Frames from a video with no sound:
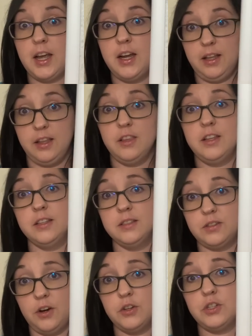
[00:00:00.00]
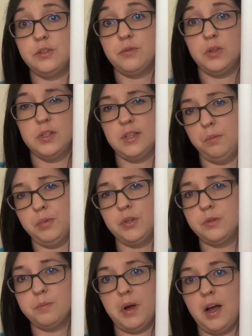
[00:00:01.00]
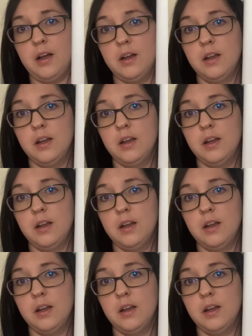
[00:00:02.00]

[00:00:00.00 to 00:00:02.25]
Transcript: I like the searches for the symbols, but